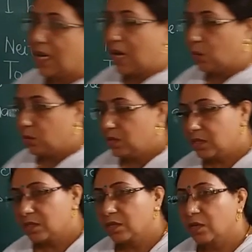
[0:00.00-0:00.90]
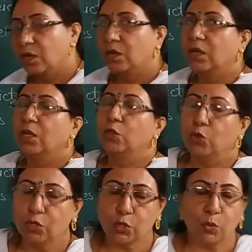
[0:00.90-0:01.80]
counts
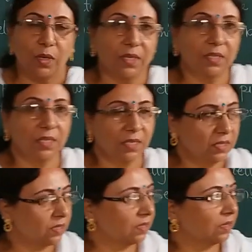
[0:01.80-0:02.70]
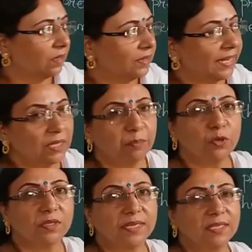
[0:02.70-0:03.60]
those qualities that are
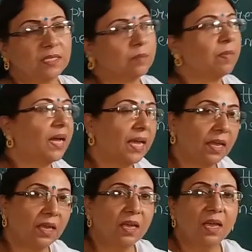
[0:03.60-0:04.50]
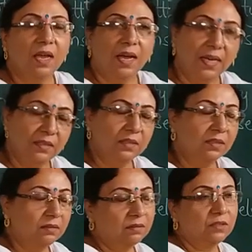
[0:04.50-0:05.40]
possessed by
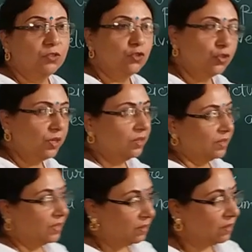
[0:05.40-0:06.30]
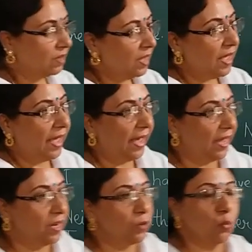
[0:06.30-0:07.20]
other children
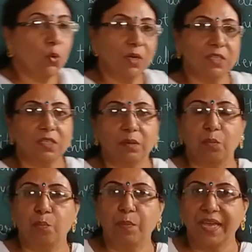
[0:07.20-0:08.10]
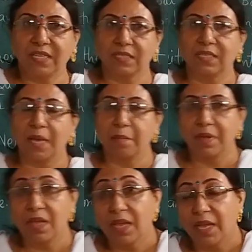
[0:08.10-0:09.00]
and what makes
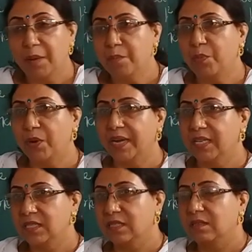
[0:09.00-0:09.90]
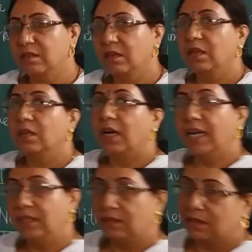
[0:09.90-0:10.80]
them impress
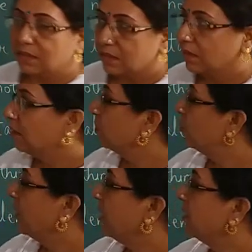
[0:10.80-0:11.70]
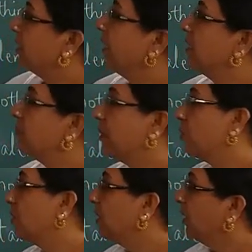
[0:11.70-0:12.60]
others. So he says
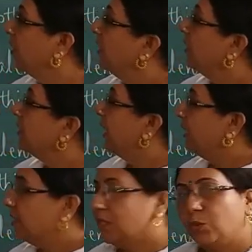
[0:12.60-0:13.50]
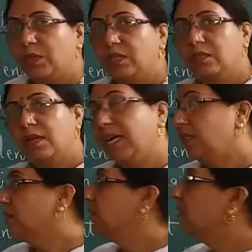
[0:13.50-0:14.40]
about the talents which
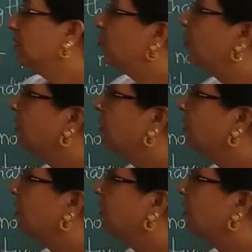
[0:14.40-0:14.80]
other